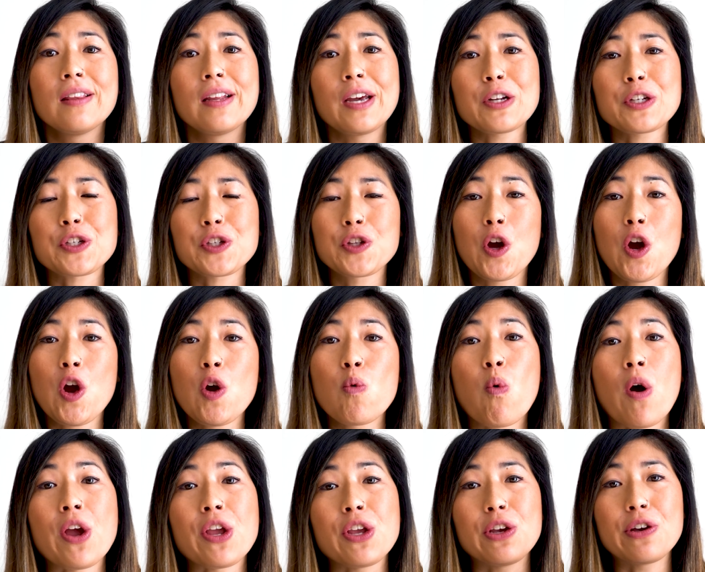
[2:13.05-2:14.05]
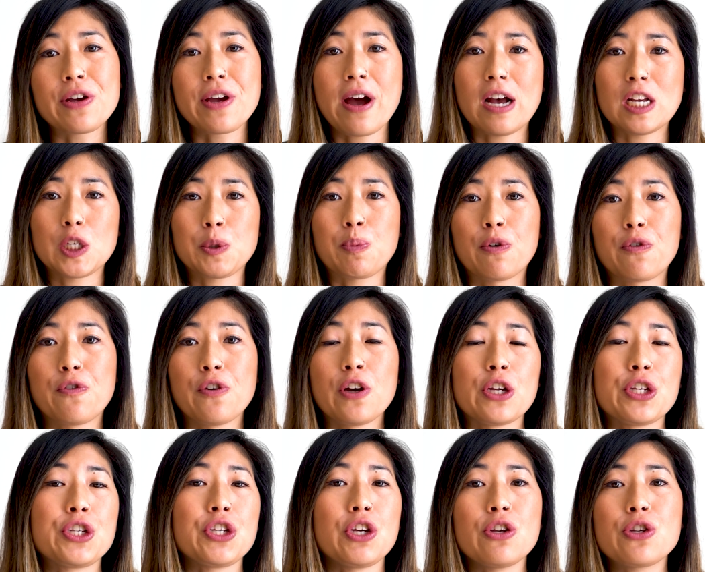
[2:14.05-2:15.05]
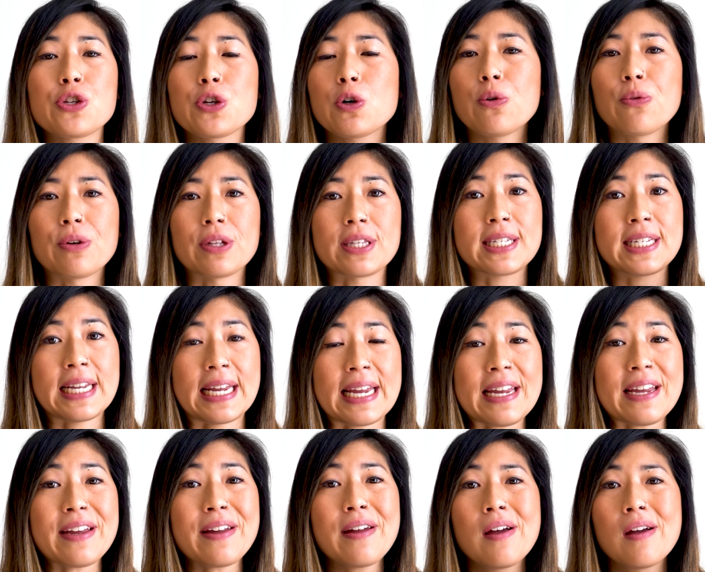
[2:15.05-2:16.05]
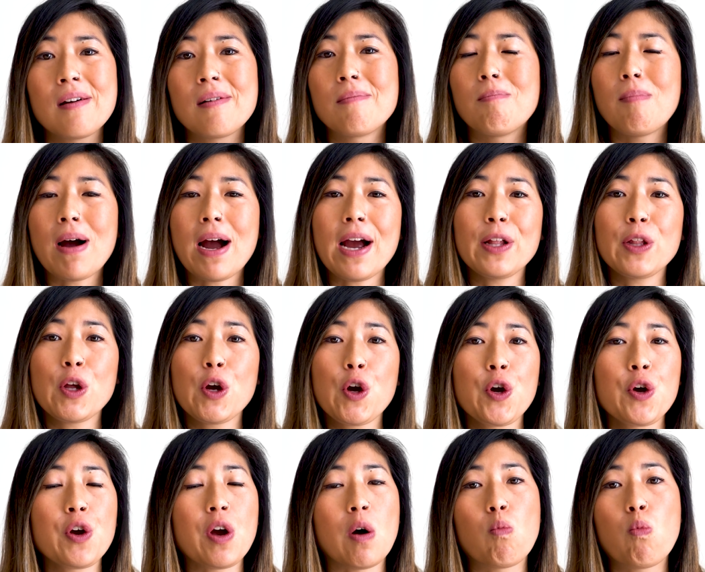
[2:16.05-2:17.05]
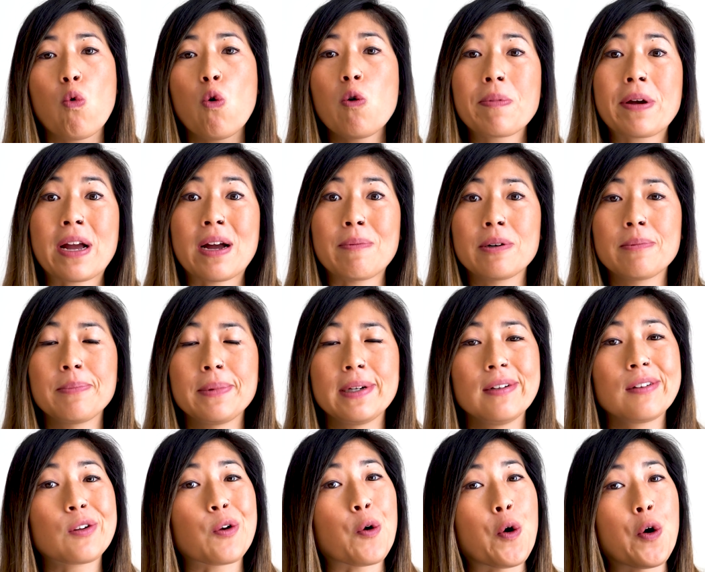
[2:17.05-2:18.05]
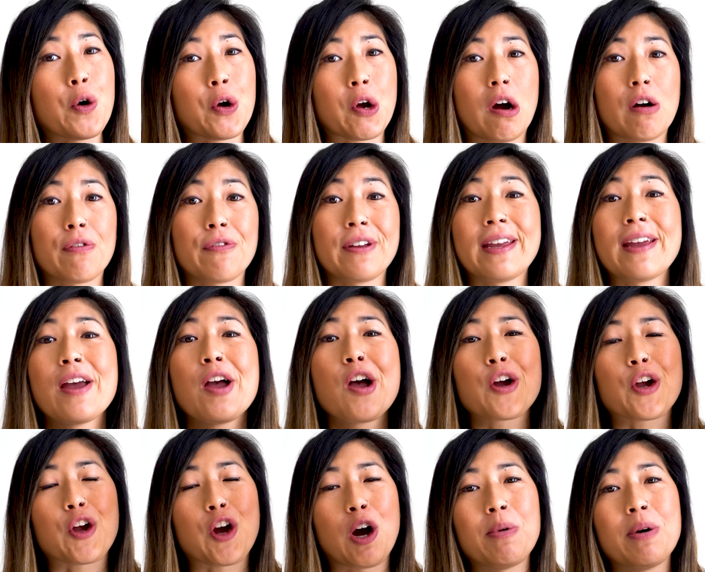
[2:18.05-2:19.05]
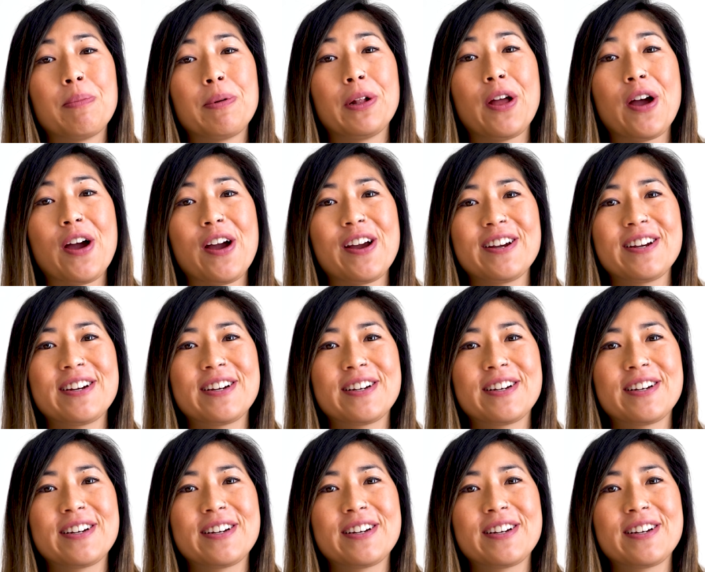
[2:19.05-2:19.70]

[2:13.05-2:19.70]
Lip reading: Let us know what you guys prefer. Do you do it with tea, Milo, a warm cup of milk, or coffee? Comment below.